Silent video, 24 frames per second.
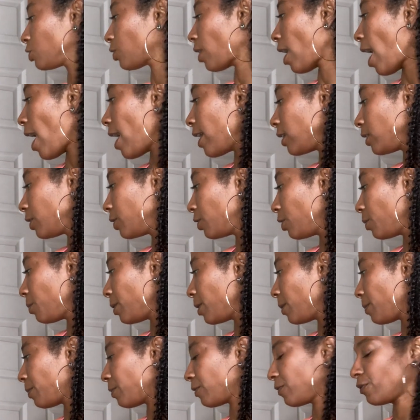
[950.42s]
dry a little
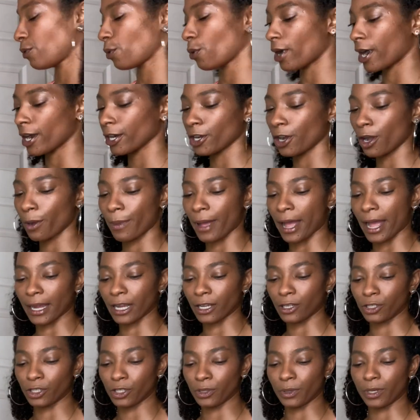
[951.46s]
bit before I go back
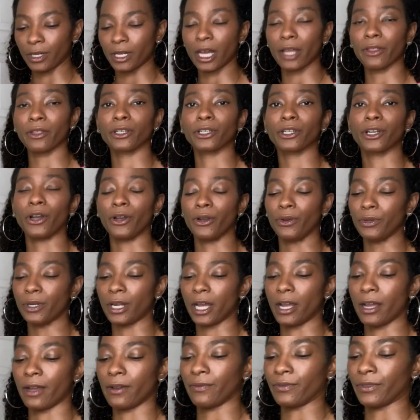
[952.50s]
and do another coat
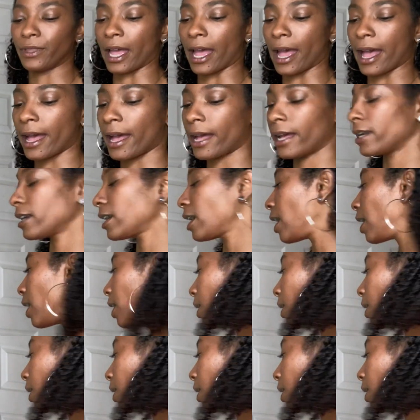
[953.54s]
of that